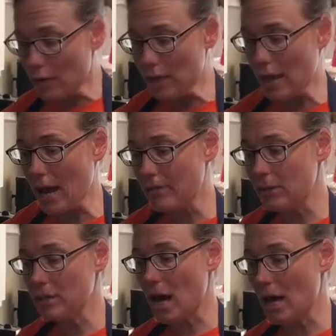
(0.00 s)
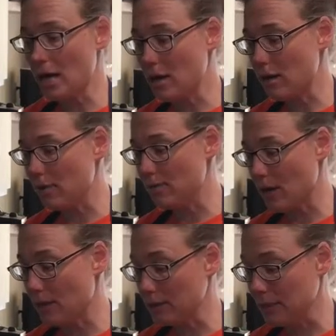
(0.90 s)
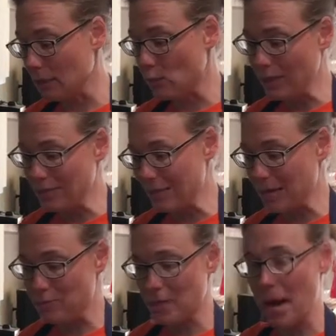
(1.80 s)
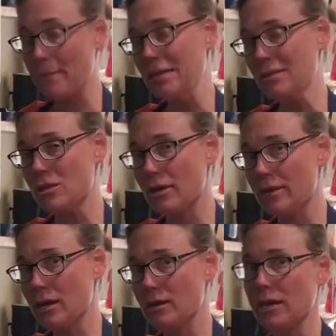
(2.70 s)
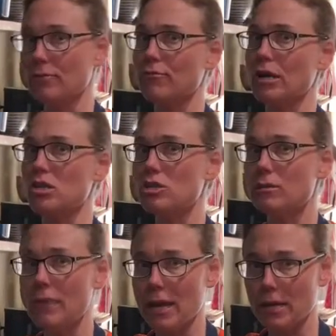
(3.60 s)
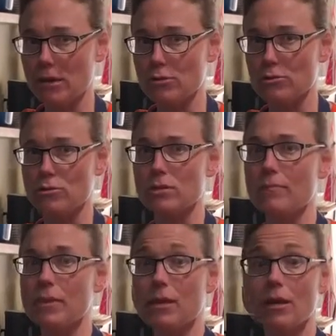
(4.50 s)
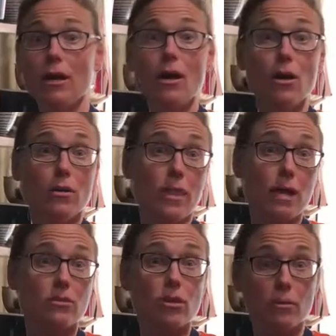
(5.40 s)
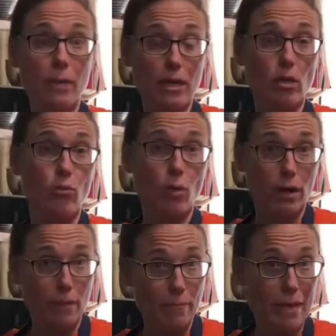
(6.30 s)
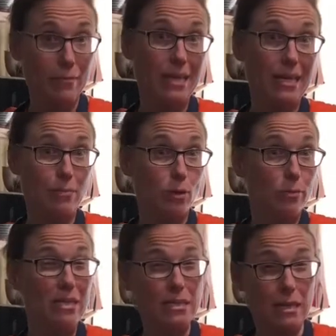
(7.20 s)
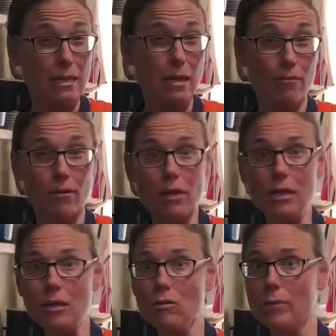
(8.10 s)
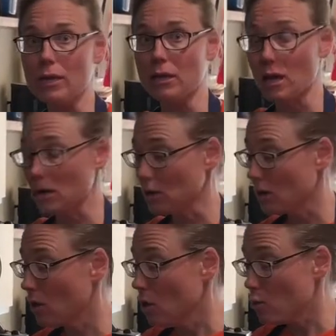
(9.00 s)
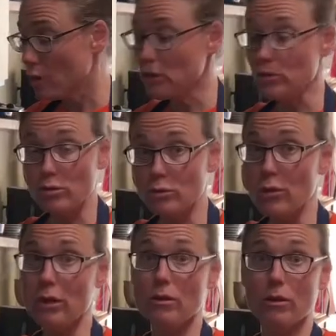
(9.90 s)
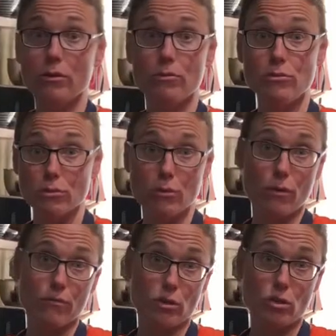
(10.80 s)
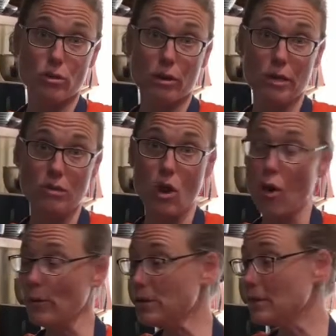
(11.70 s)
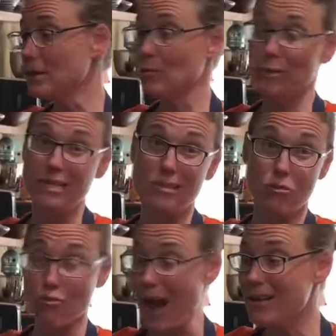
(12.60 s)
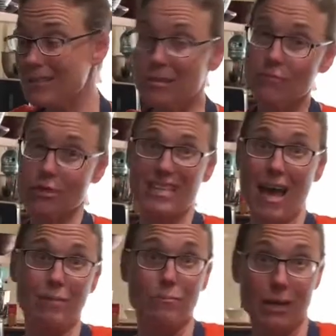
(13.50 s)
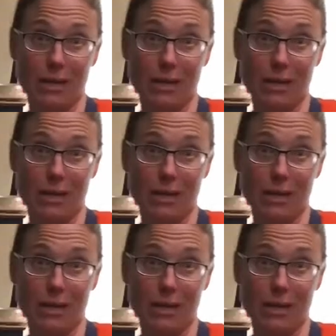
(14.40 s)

We didn't have a lot of liquidy type toppings on there, like fresh tomatoes or something that's gonna make you wanna maybe keep your pizza in there for a little bit longer. What you do want to do though for sure is always let your pizza rest for 10